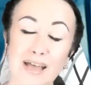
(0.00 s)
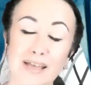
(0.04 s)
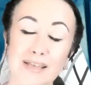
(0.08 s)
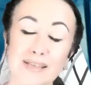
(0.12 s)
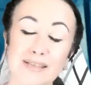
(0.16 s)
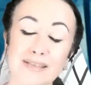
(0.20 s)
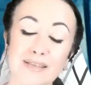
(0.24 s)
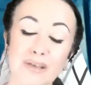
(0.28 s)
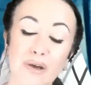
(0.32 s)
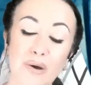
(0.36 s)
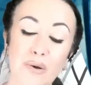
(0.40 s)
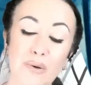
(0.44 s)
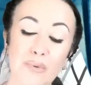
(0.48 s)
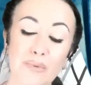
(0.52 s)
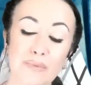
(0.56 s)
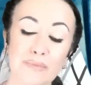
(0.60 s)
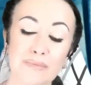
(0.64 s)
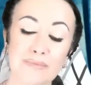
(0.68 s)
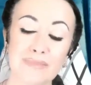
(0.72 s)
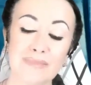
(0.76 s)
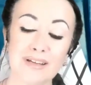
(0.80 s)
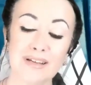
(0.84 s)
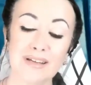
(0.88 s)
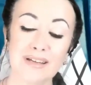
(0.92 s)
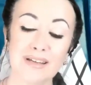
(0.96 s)
So
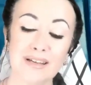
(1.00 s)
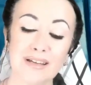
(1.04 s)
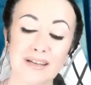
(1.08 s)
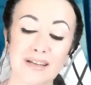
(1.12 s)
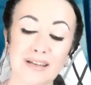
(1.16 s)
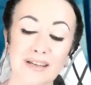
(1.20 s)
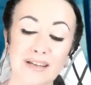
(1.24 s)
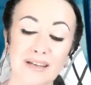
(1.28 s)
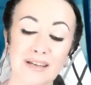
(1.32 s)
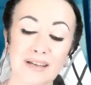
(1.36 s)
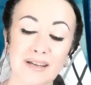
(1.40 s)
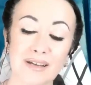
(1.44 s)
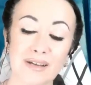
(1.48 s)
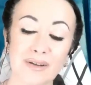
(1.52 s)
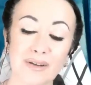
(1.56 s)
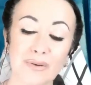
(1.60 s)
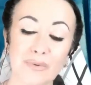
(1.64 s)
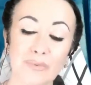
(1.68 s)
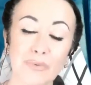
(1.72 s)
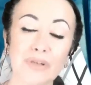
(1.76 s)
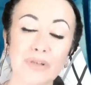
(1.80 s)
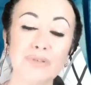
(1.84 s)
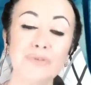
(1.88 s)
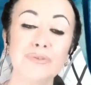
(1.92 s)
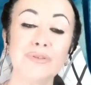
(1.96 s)

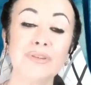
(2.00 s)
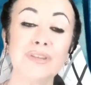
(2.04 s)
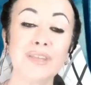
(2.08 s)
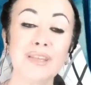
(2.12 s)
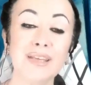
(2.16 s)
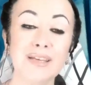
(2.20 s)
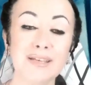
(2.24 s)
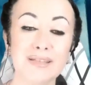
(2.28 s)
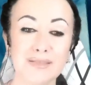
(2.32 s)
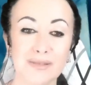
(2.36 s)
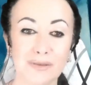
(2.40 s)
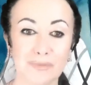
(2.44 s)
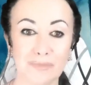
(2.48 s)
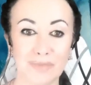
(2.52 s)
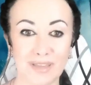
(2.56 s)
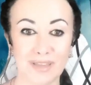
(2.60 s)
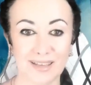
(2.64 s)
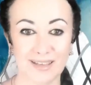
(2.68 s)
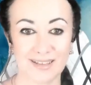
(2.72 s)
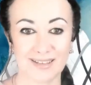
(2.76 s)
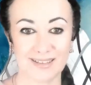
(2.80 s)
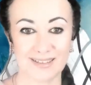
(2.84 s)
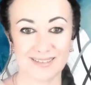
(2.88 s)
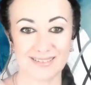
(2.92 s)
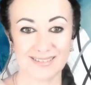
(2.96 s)
when you think
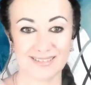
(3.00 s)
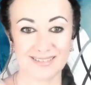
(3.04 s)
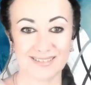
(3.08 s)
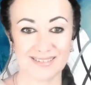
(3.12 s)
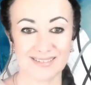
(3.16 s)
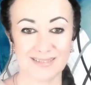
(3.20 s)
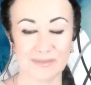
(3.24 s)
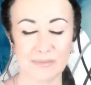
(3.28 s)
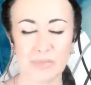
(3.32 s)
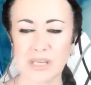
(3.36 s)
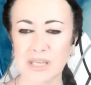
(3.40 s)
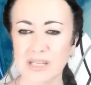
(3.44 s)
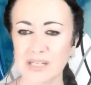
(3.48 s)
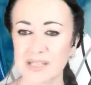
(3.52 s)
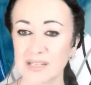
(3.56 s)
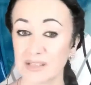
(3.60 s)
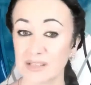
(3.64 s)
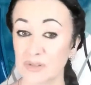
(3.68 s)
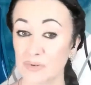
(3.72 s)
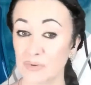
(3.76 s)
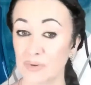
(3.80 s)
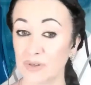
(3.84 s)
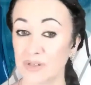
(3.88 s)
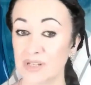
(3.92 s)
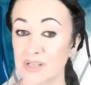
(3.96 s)
something, be it
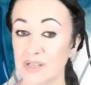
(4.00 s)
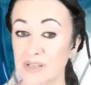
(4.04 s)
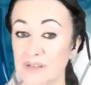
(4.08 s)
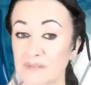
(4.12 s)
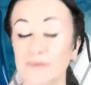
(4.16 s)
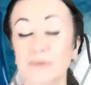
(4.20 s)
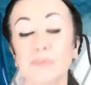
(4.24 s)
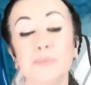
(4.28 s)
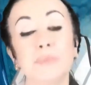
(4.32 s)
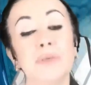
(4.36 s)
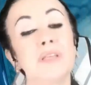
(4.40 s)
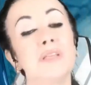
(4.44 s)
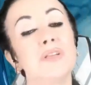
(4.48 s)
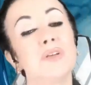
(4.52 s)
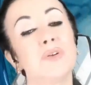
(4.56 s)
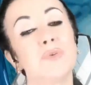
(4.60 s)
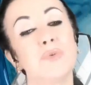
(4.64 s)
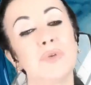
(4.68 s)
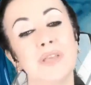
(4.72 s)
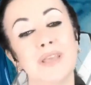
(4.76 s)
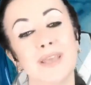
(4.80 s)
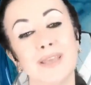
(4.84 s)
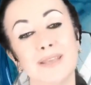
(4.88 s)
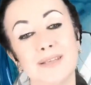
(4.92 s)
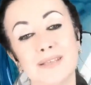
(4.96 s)
destructive, be it
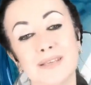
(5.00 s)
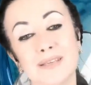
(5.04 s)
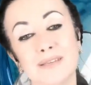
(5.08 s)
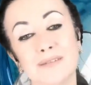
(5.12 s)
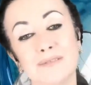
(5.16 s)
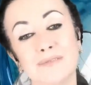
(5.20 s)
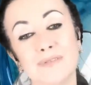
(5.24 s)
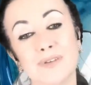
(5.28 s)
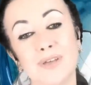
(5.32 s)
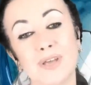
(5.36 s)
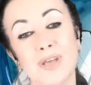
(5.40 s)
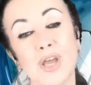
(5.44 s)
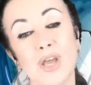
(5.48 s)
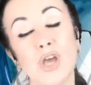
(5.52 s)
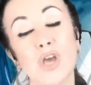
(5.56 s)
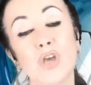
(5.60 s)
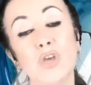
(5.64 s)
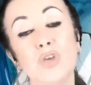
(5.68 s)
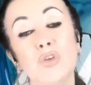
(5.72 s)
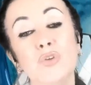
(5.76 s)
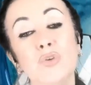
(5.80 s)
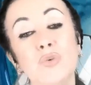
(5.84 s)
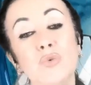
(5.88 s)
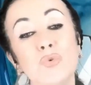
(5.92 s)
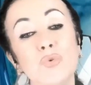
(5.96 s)
creative,
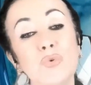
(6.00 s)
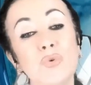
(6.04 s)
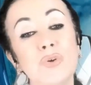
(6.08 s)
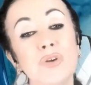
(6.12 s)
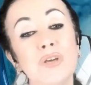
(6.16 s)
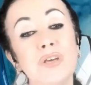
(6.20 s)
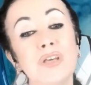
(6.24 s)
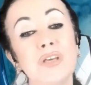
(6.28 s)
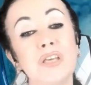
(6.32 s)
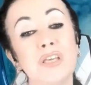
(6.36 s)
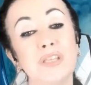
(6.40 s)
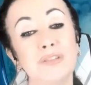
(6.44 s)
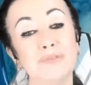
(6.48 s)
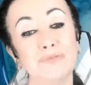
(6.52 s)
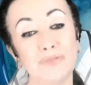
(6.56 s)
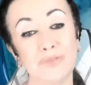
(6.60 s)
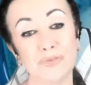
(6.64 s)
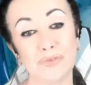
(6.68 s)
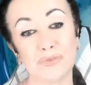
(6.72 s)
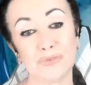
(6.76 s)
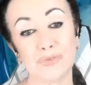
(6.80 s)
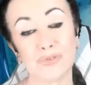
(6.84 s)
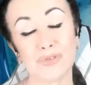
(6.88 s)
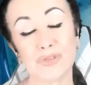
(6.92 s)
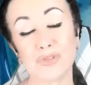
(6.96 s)
you
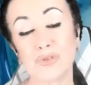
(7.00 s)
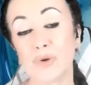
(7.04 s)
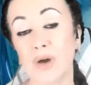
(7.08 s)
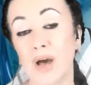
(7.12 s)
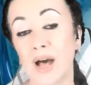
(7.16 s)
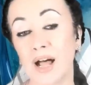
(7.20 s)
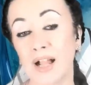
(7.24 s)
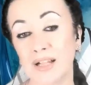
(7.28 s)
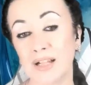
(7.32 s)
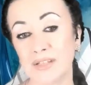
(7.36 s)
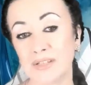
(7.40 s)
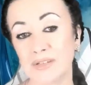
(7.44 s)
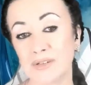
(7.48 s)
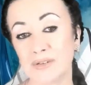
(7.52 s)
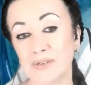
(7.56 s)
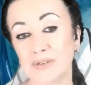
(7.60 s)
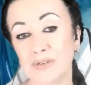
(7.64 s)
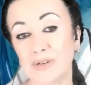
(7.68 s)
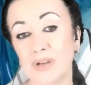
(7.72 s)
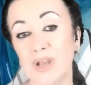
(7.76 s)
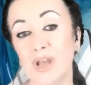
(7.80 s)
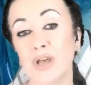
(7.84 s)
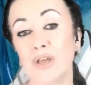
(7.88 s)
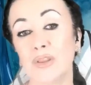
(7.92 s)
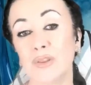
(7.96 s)
influence, you
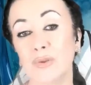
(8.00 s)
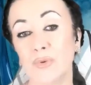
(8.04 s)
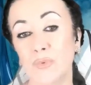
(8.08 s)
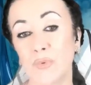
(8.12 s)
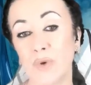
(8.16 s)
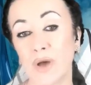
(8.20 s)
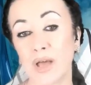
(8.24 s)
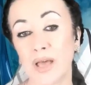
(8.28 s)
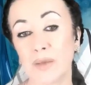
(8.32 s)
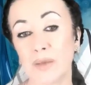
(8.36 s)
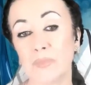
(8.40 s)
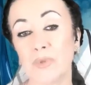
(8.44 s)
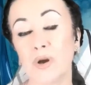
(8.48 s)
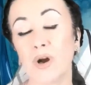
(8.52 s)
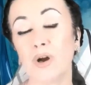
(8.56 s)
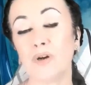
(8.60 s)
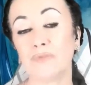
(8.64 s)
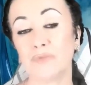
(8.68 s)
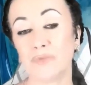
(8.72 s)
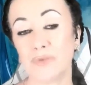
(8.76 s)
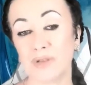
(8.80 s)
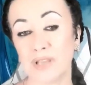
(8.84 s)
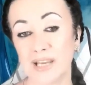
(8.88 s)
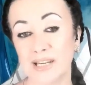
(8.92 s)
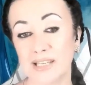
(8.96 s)
alter the web
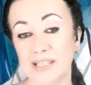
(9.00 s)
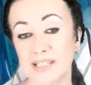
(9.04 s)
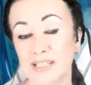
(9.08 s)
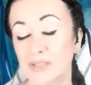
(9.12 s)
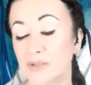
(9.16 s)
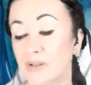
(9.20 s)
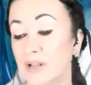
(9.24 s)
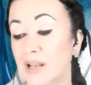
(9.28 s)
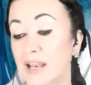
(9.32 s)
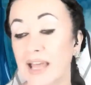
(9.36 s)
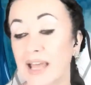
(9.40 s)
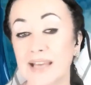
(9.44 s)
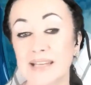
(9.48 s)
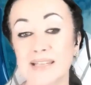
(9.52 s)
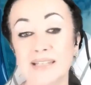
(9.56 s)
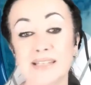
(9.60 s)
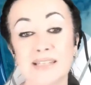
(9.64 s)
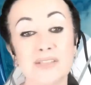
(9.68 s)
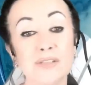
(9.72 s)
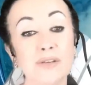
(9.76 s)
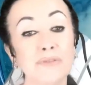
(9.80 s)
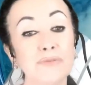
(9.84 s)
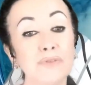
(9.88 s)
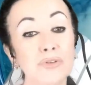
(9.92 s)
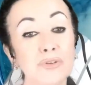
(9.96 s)
of reality, the
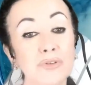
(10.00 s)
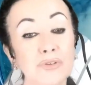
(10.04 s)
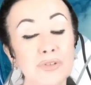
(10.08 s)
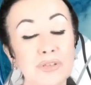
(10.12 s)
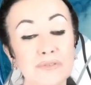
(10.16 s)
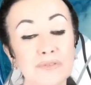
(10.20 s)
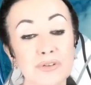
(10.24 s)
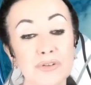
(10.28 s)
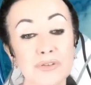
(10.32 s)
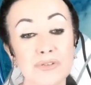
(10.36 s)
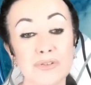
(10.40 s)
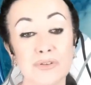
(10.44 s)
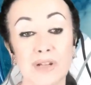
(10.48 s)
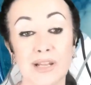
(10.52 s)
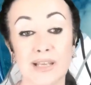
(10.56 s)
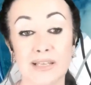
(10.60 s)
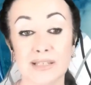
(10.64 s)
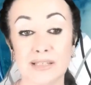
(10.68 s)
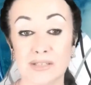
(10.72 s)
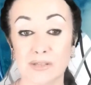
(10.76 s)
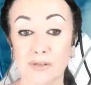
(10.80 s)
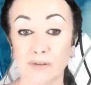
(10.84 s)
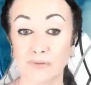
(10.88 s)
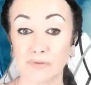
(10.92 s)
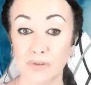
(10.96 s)
lattice of the universe, the
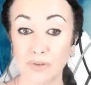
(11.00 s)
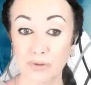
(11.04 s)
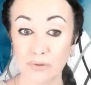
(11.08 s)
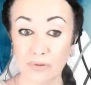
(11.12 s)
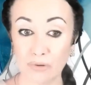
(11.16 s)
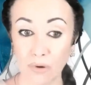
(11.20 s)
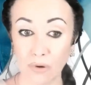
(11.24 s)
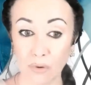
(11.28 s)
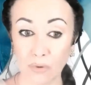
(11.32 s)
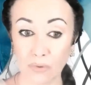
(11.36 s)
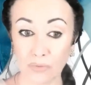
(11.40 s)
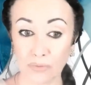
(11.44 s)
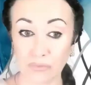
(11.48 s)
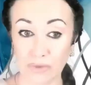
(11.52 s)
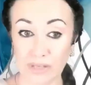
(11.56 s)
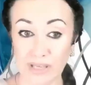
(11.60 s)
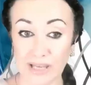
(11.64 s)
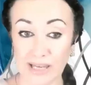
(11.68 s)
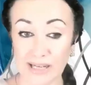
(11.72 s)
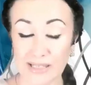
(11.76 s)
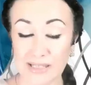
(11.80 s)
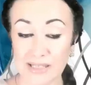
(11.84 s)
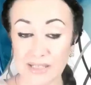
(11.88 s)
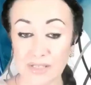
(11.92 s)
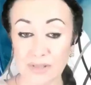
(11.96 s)
lattice of your own
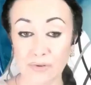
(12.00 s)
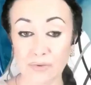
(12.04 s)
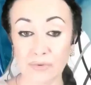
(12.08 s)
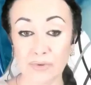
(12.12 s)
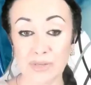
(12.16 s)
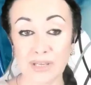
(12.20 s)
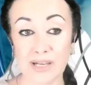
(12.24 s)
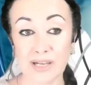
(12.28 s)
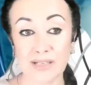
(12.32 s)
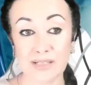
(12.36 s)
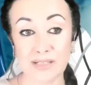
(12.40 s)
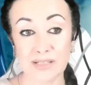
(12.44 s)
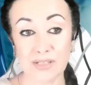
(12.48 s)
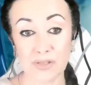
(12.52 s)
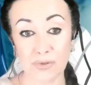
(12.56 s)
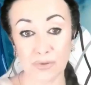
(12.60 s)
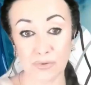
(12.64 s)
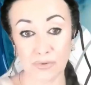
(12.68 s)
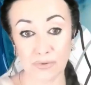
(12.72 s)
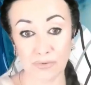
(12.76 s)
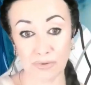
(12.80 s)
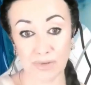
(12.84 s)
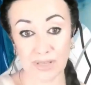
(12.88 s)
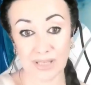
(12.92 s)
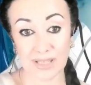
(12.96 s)
reality, the reality you
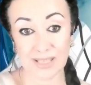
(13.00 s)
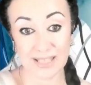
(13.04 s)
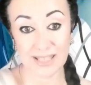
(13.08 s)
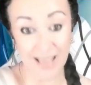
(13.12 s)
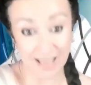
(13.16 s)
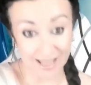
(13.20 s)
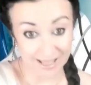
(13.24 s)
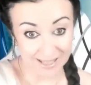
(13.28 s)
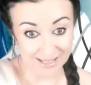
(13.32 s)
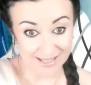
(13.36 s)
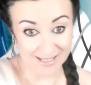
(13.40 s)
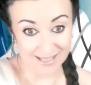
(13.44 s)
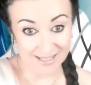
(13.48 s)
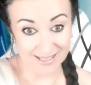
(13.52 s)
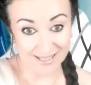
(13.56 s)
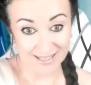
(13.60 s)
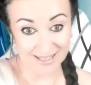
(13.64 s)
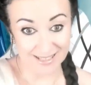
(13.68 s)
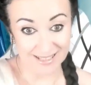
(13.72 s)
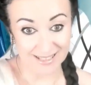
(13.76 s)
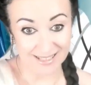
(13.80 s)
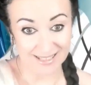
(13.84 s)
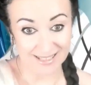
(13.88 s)
create.